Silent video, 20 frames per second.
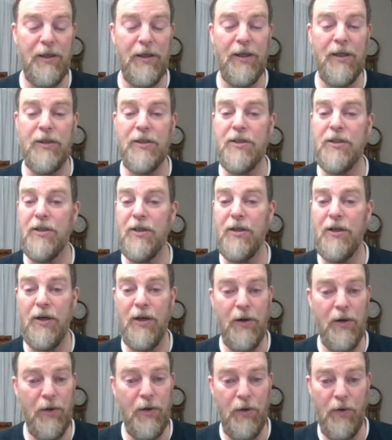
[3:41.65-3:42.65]
and start
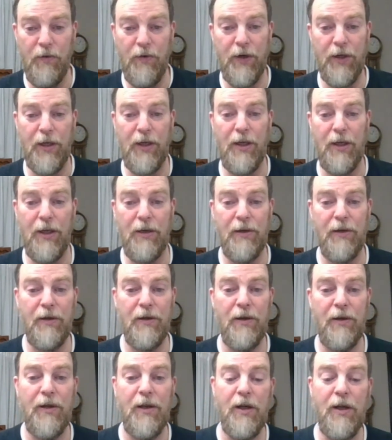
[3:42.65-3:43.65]
all over again
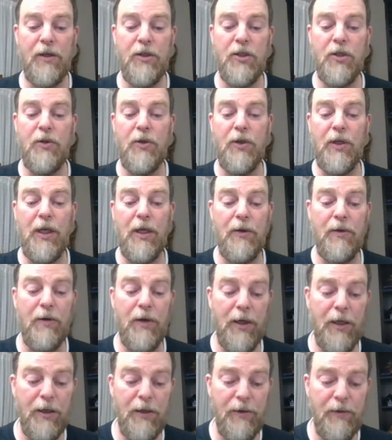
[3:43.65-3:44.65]
until you get it
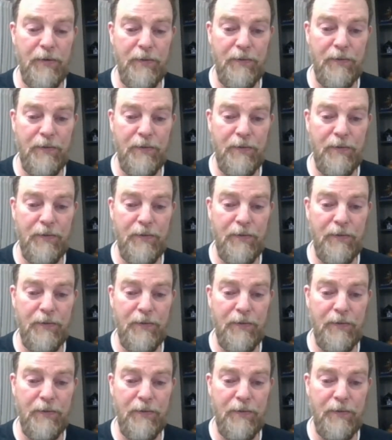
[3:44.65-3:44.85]
right.